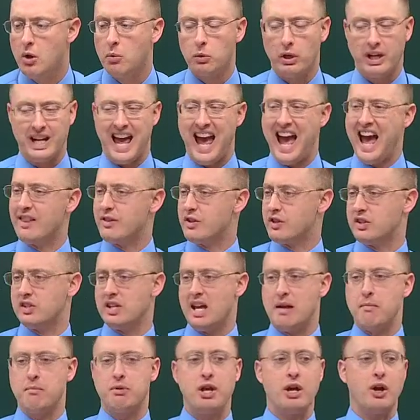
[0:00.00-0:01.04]
We're going to add the
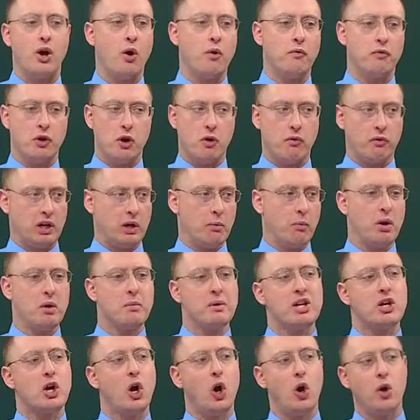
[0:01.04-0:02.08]
same thing over and over again. What
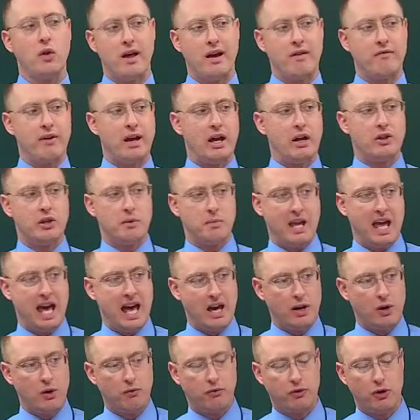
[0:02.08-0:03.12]
do we call that value that we
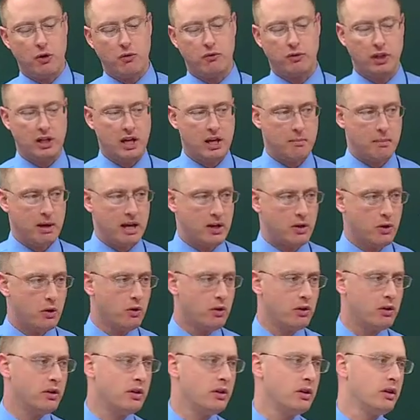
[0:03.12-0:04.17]
add over and over again,
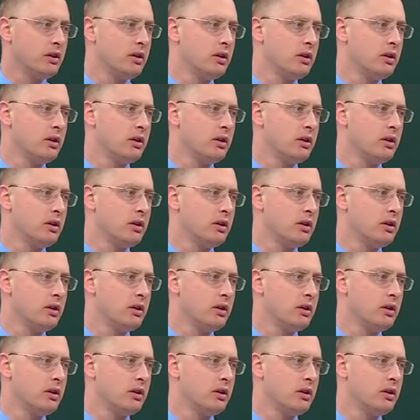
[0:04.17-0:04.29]
Michael?